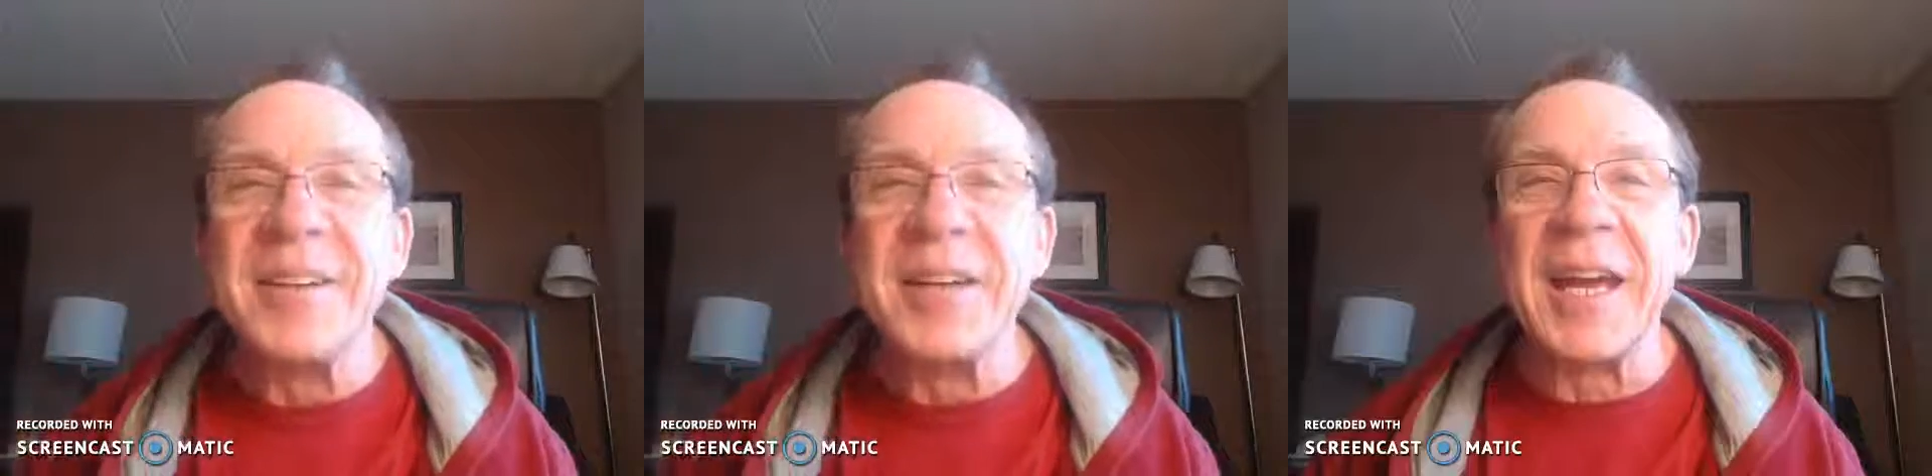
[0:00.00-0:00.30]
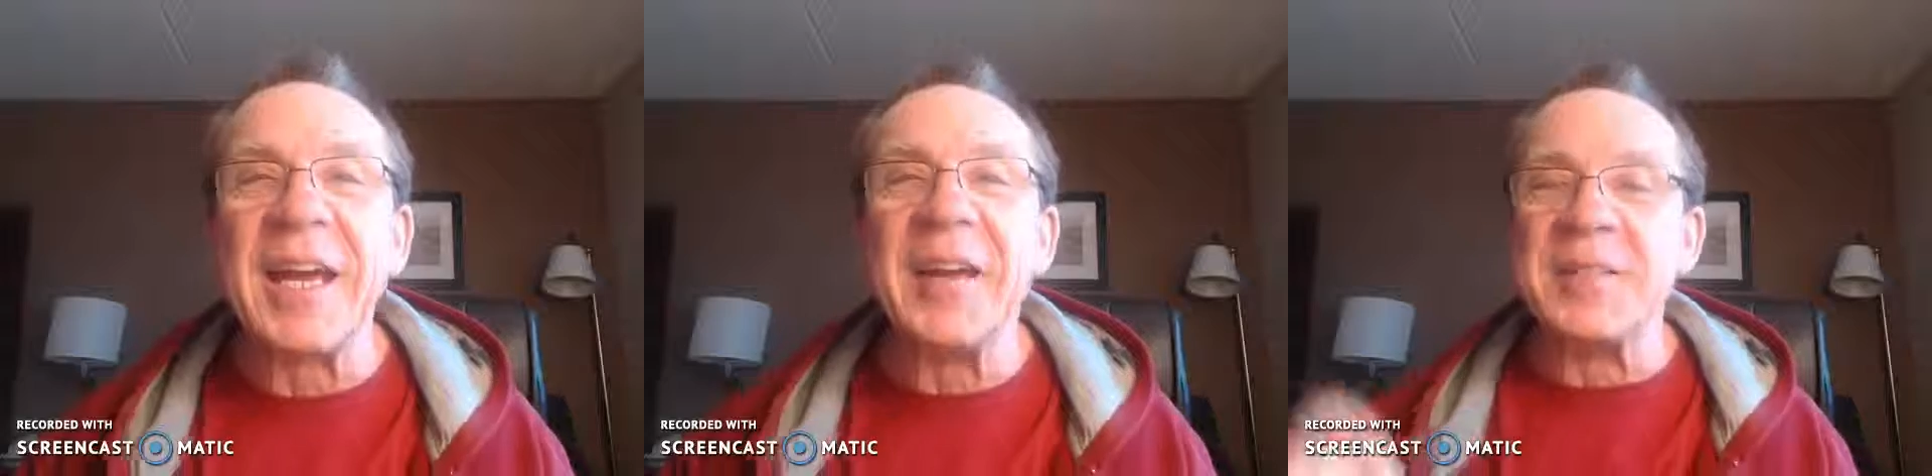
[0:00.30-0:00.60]

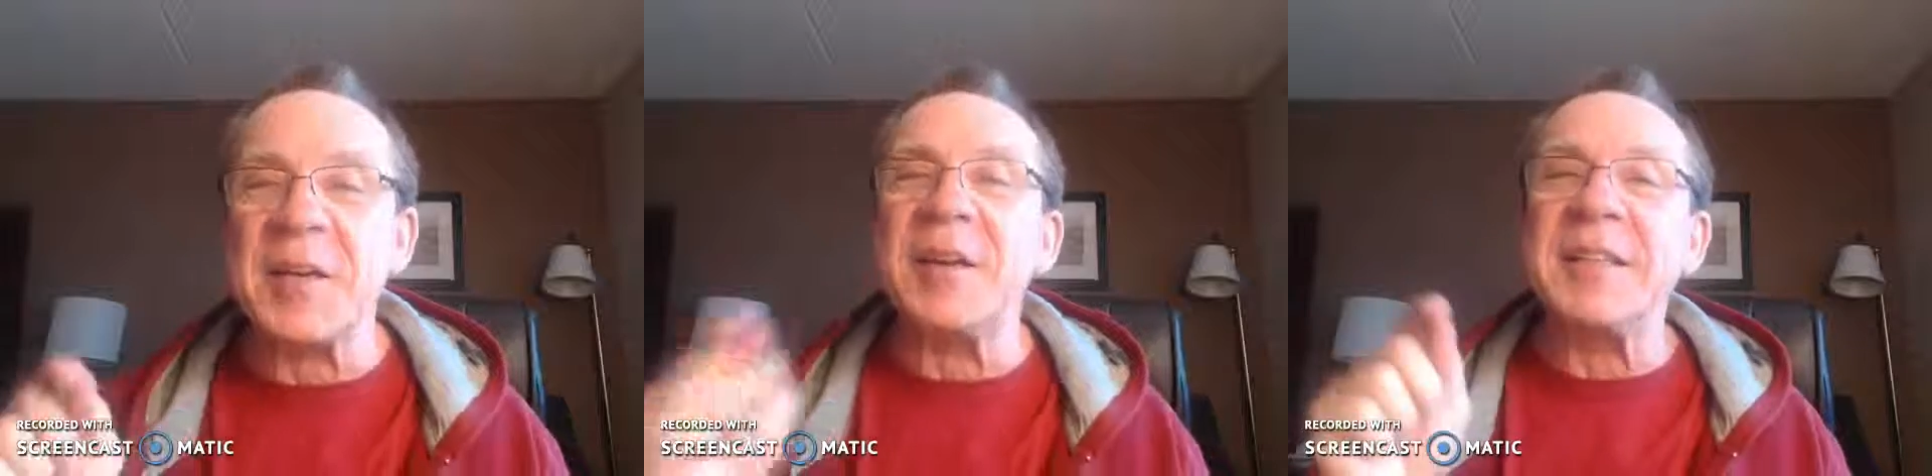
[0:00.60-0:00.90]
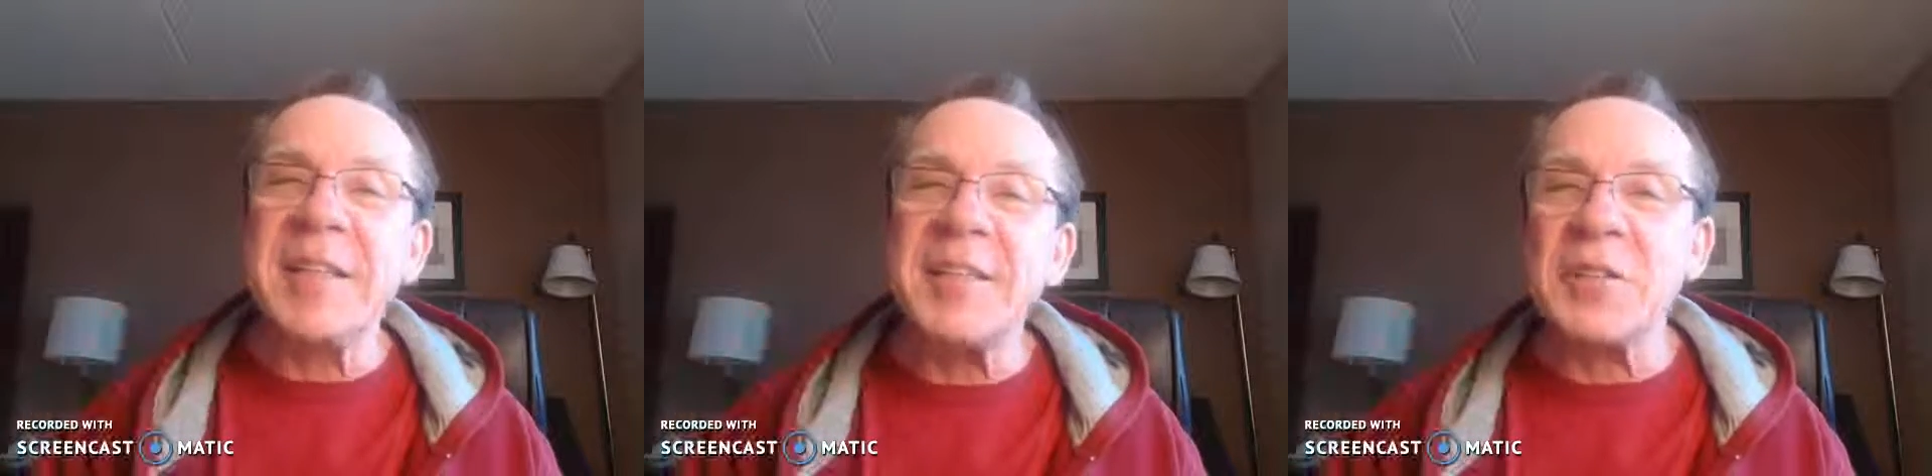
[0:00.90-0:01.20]
Okay, because I'm
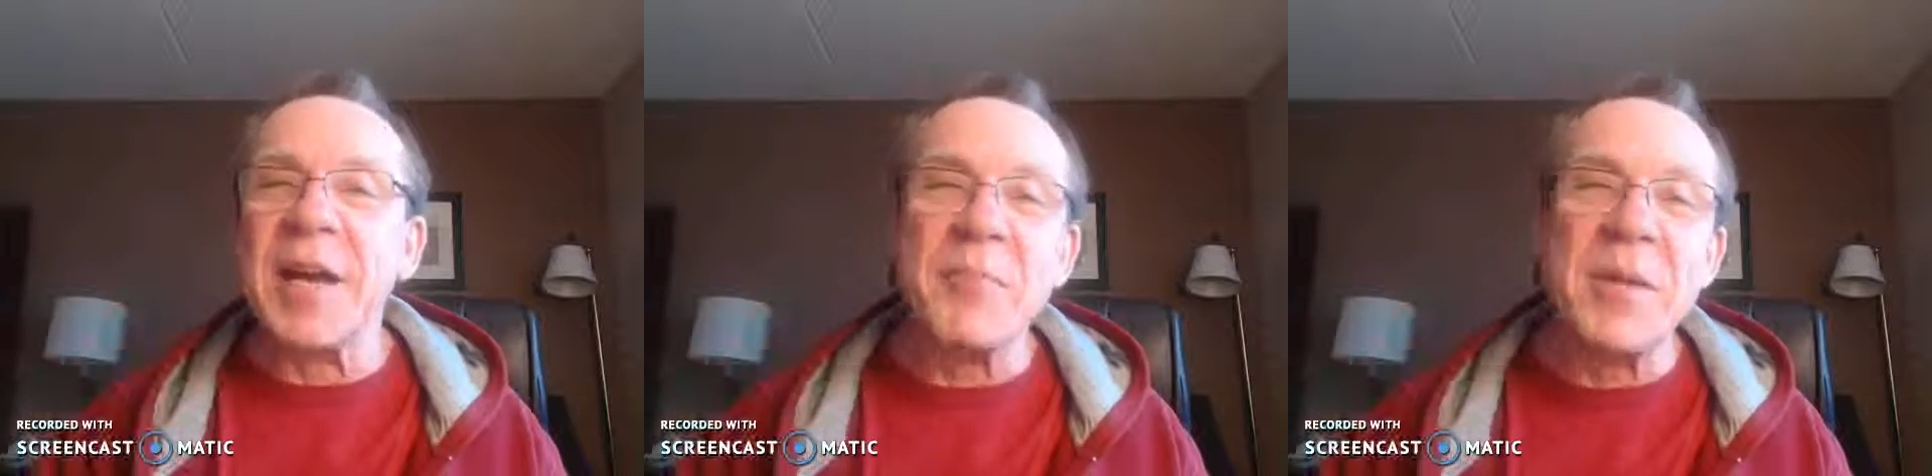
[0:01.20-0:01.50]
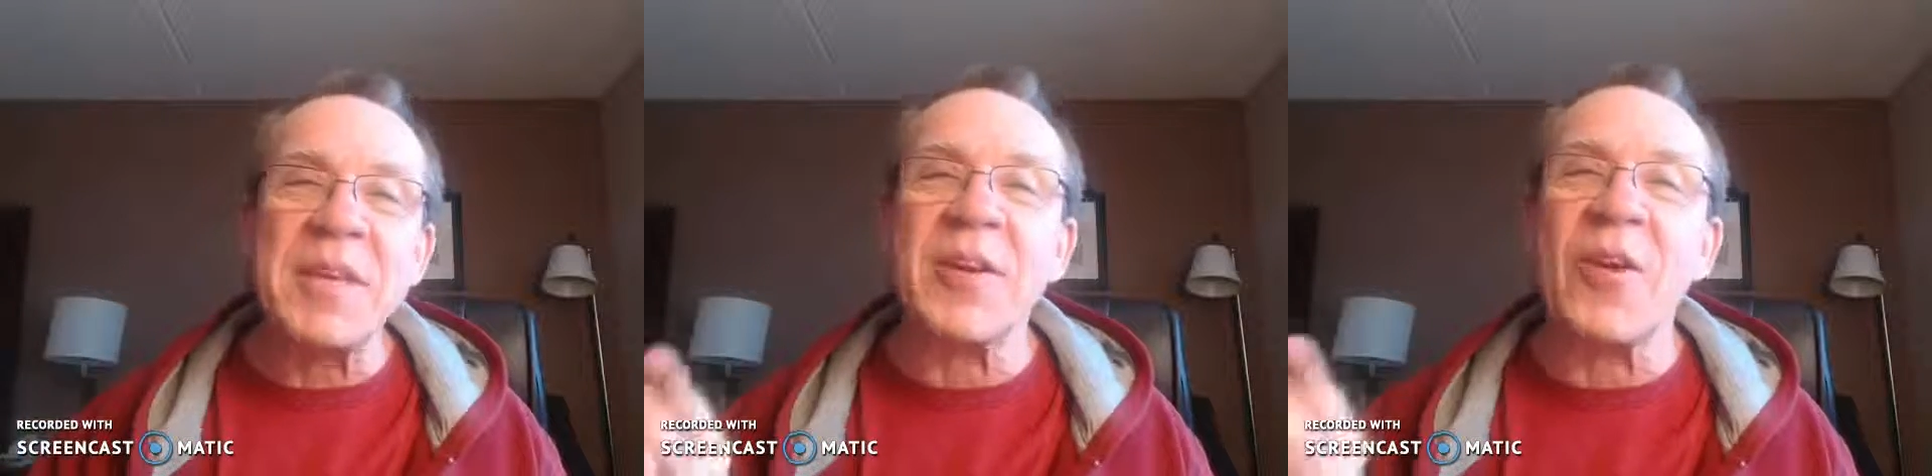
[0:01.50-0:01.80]
going to teach you how to
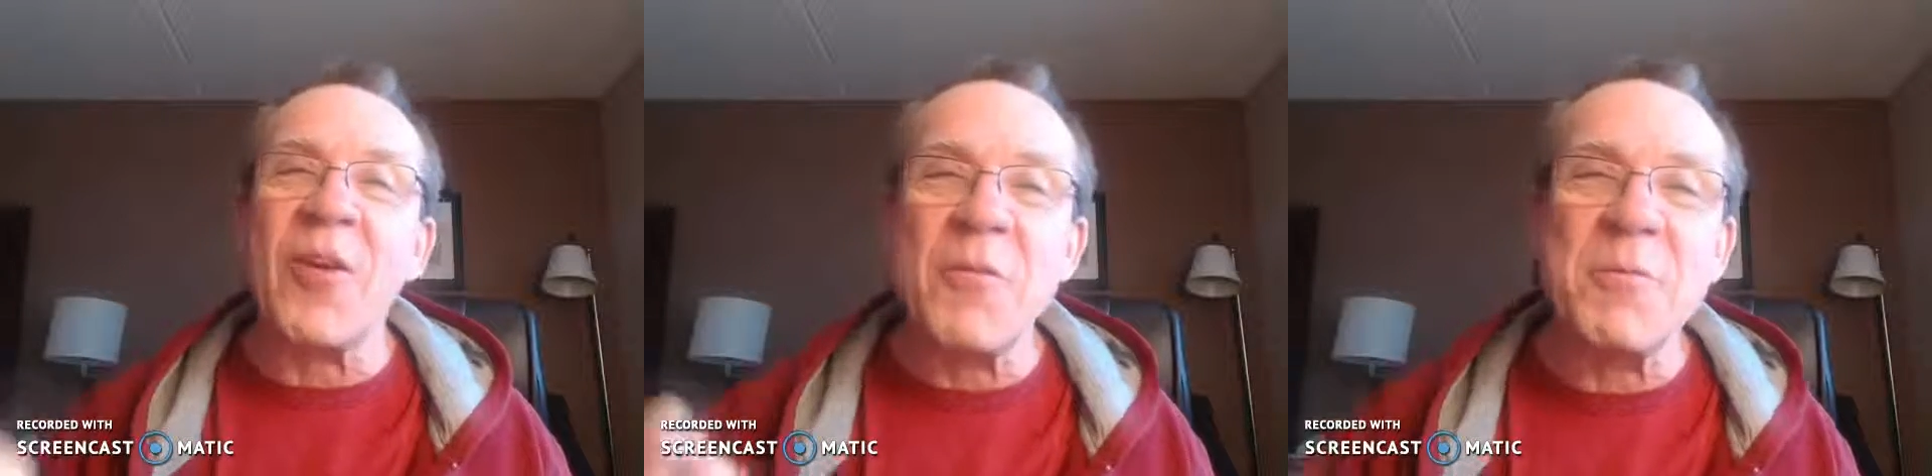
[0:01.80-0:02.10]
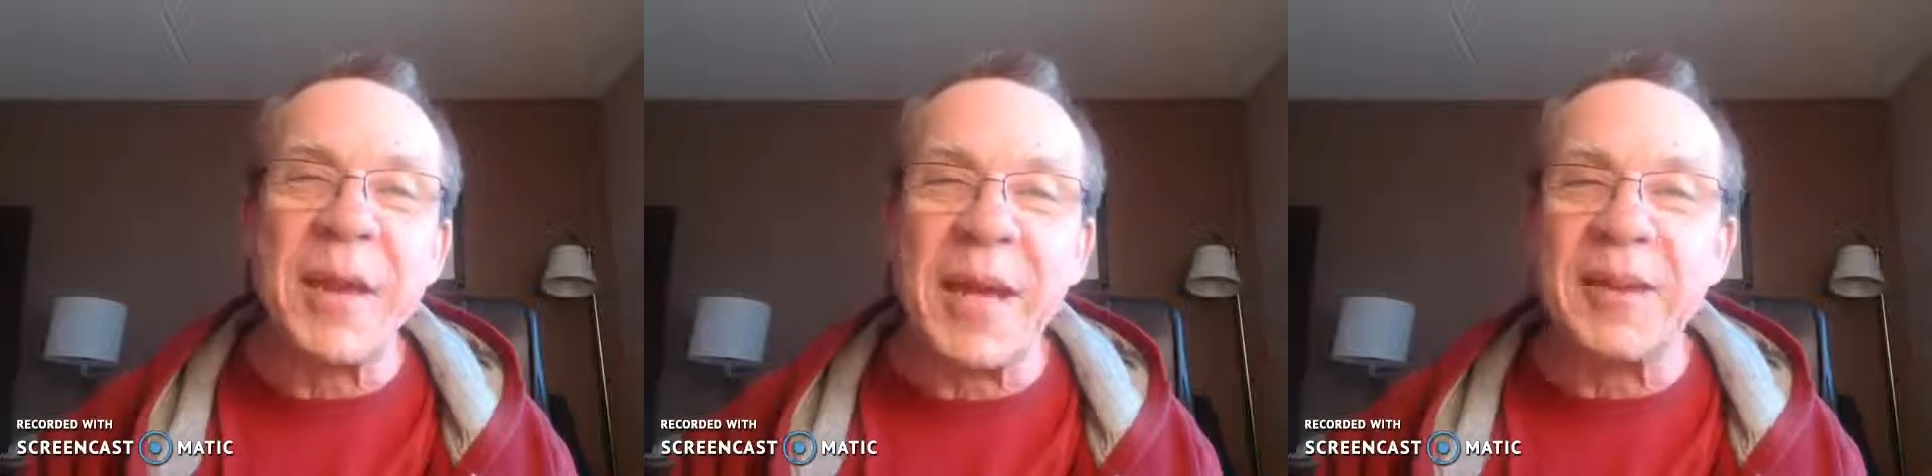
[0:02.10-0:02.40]
make your
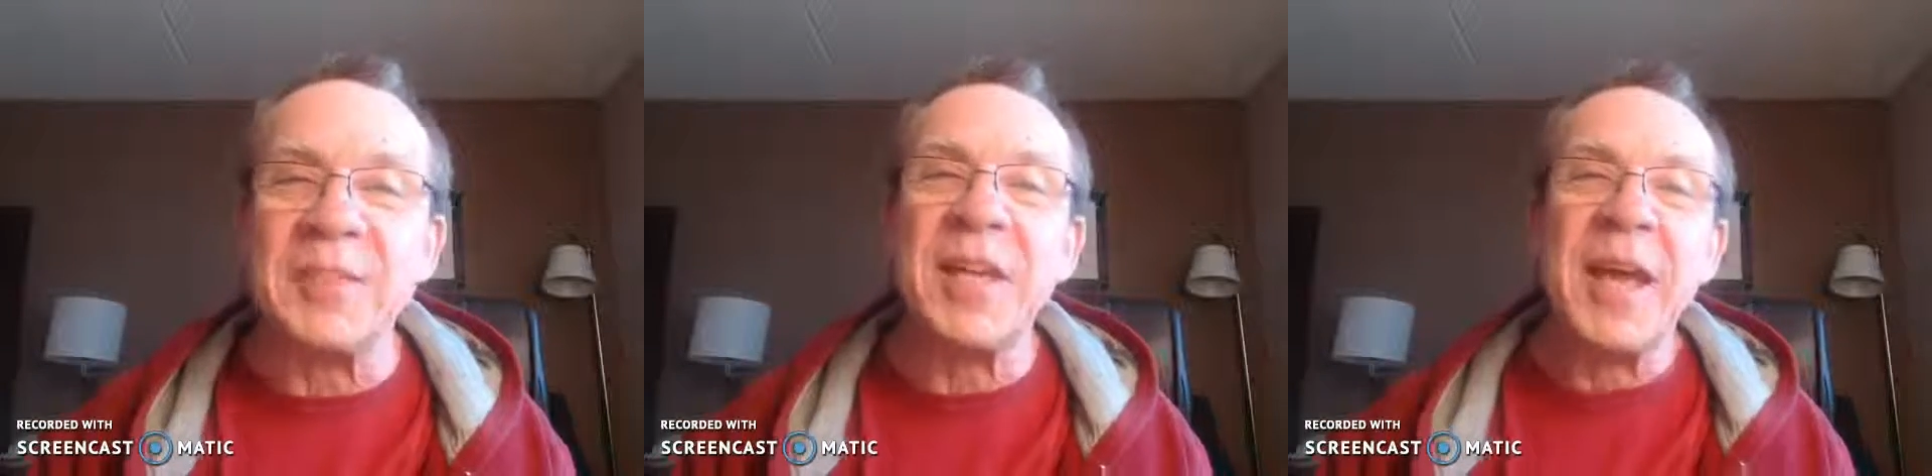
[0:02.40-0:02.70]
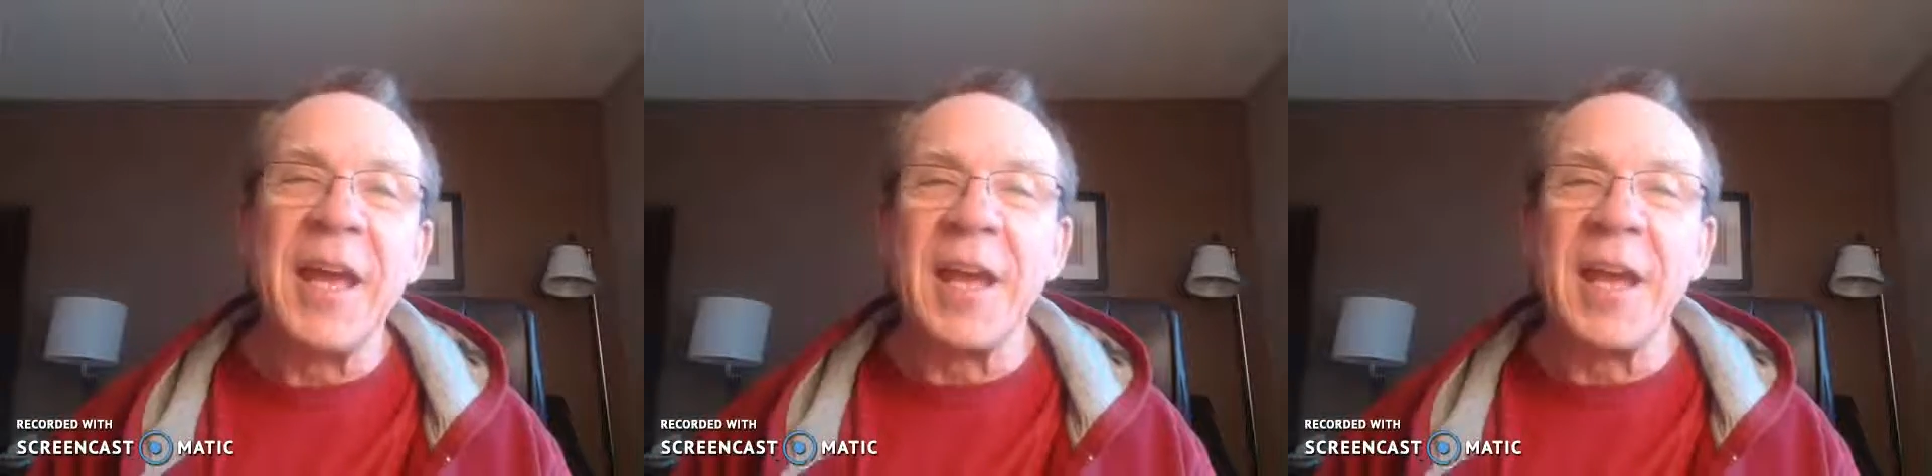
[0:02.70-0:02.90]
own banners